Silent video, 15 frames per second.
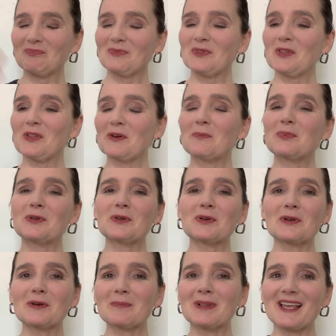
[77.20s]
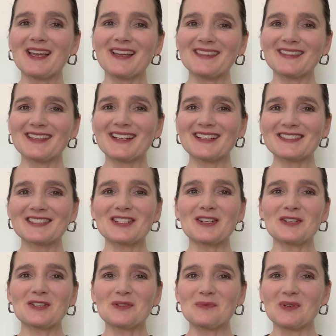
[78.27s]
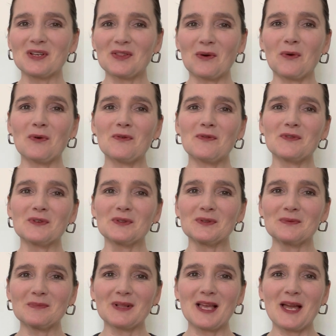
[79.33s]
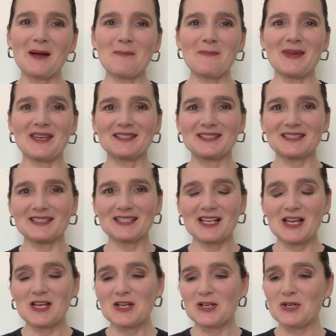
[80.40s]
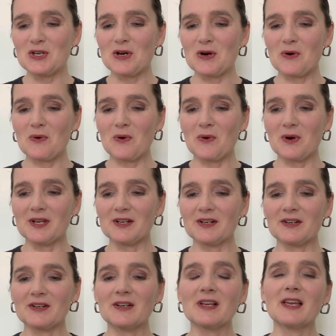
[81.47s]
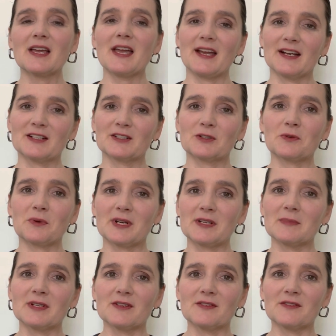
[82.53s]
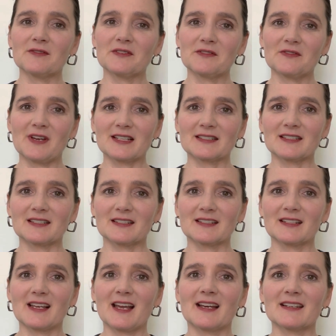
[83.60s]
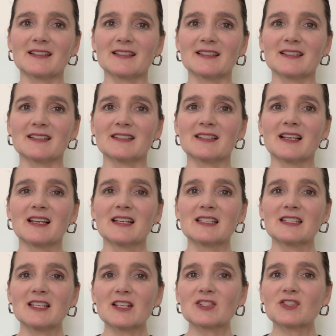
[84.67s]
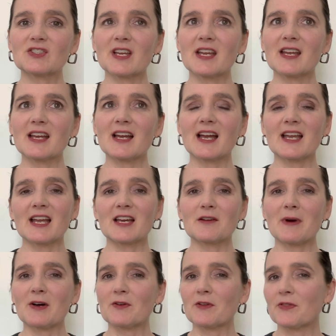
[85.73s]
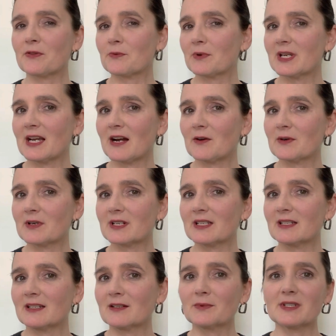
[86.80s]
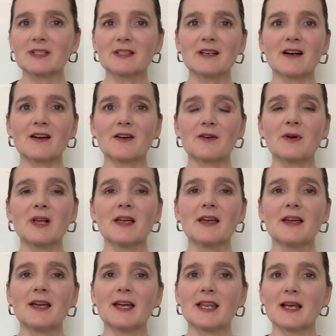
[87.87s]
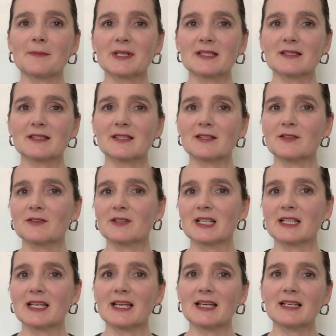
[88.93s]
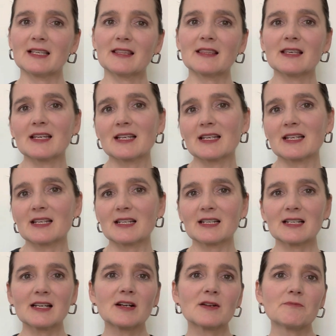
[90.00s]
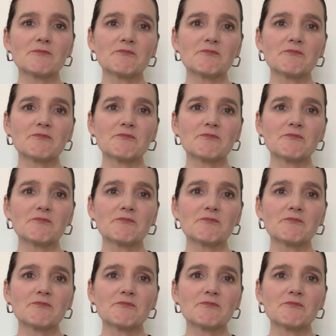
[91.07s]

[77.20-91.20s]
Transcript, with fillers: the pure plan that I started with, whole food, plant-based, no oil, and quite a bit of fasting added in. Yesterday, I had about a 3-hour eating window, and I'm considering anything